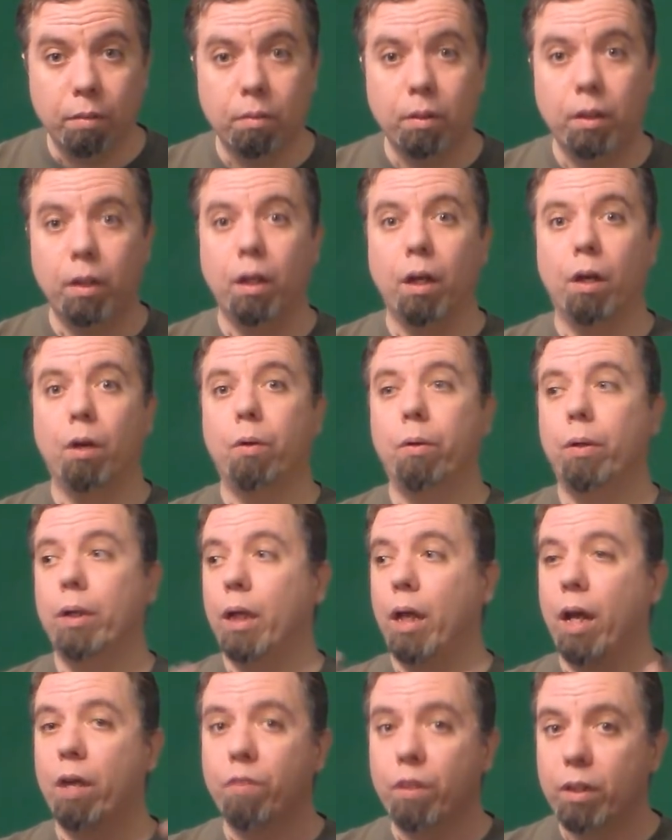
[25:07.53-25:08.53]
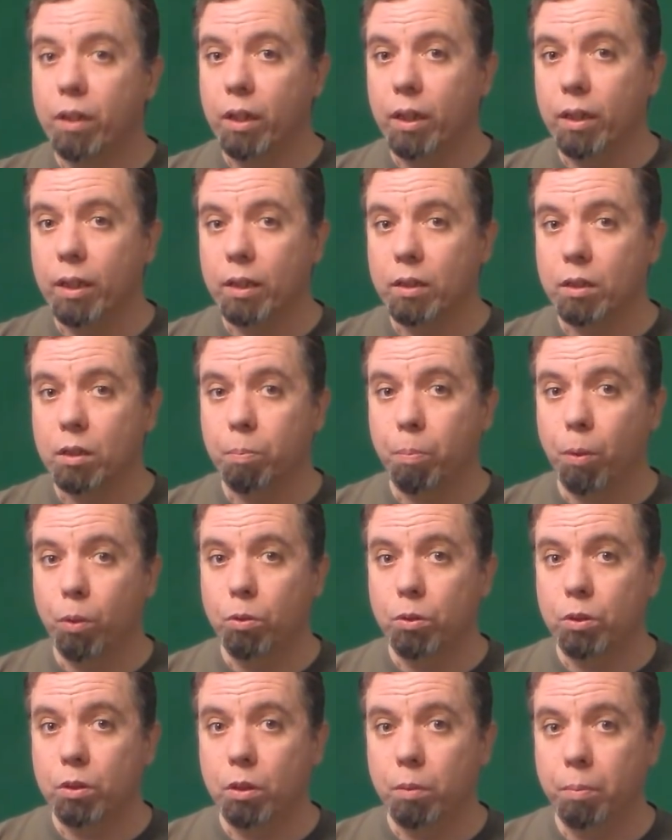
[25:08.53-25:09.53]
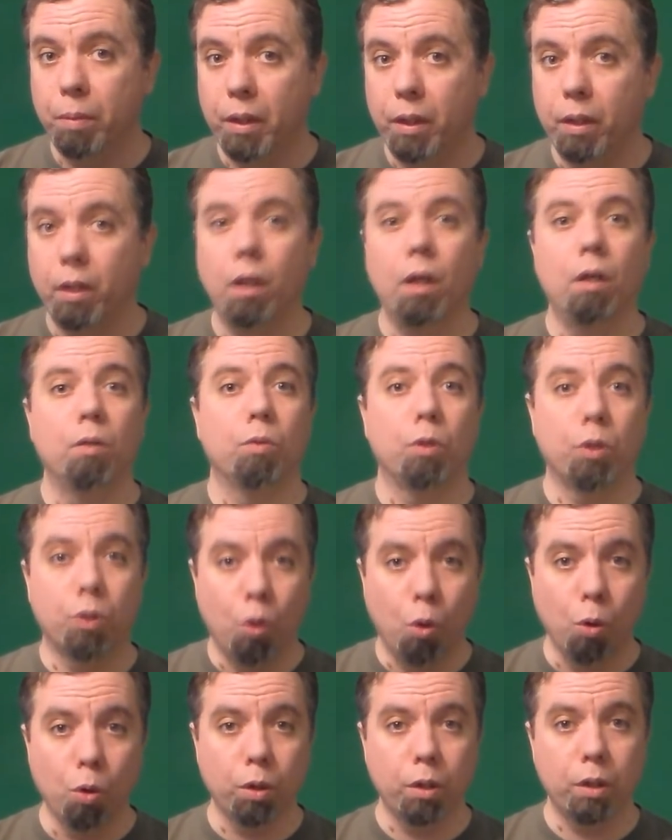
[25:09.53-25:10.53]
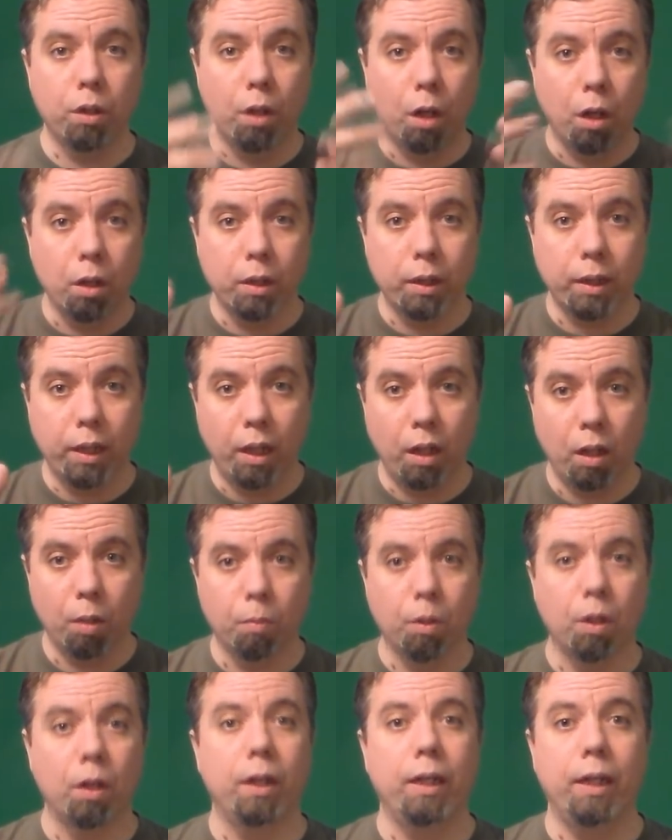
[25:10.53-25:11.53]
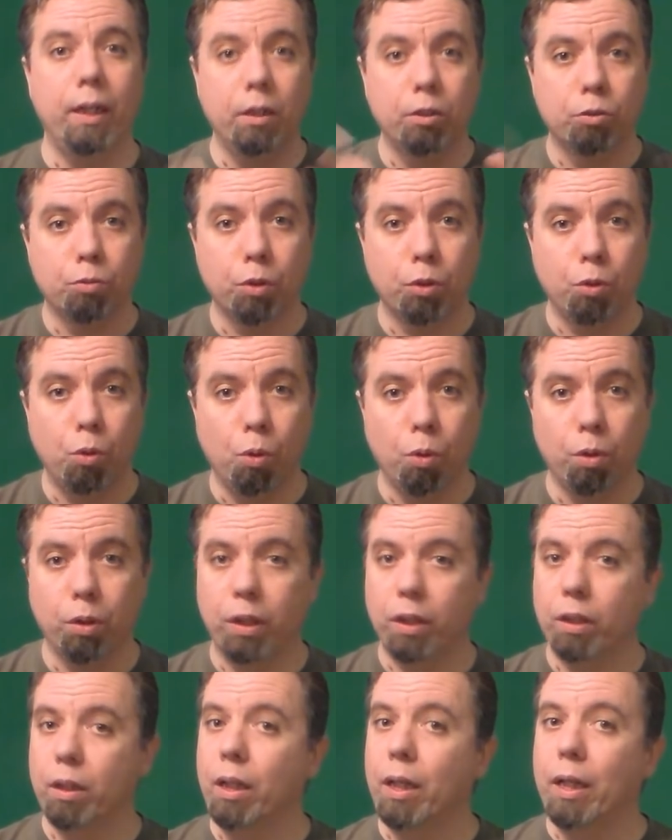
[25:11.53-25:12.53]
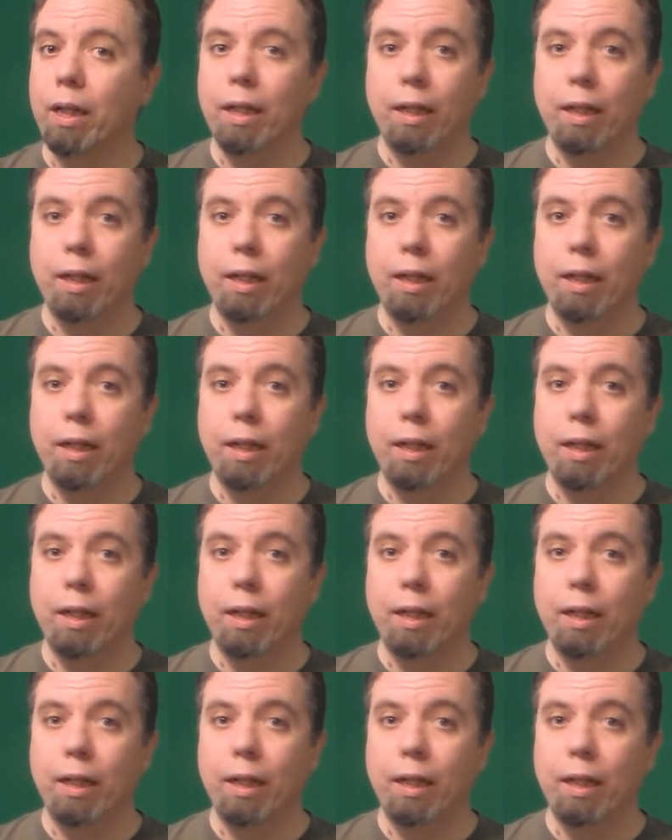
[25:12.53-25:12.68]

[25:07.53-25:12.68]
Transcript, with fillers: You know, everything that's supposed to be recorded on the camera is recorded.